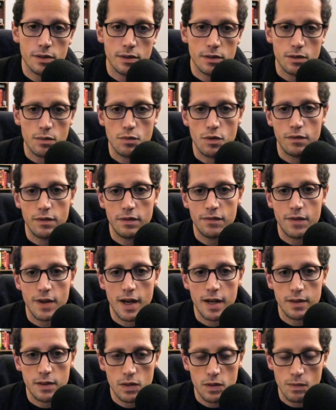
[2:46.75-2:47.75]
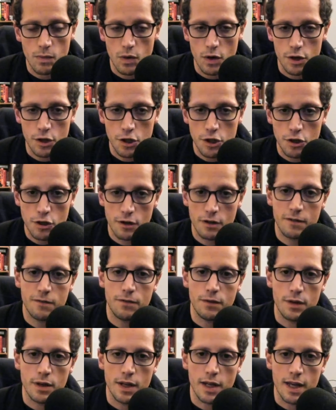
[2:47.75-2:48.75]
as the movie finds its more assured
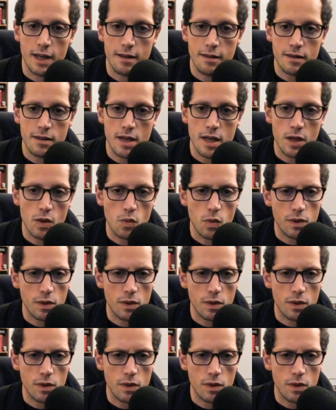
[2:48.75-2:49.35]
footing, I think,